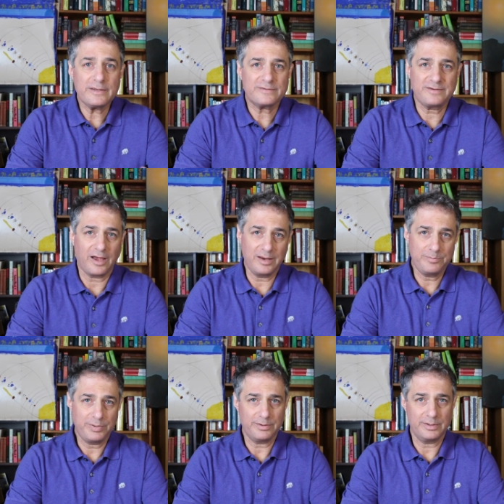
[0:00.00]
earliest
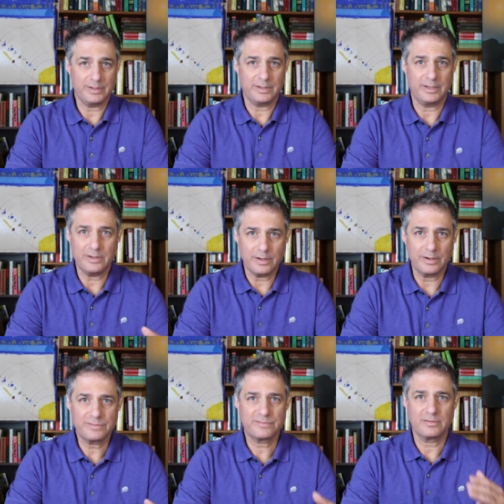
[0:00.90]
time period in
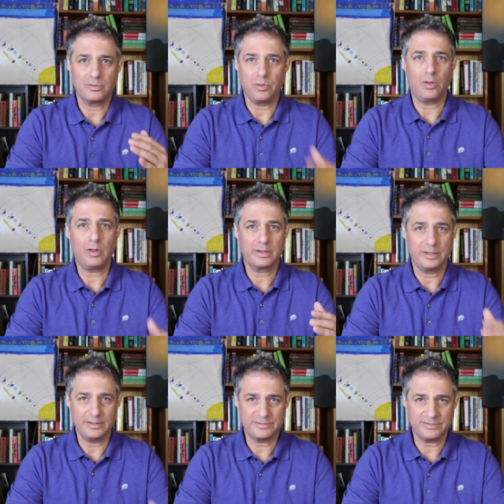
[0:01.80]
Earth's long
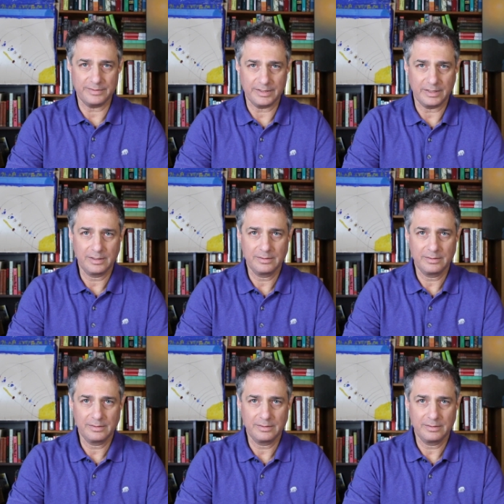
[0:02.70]
history,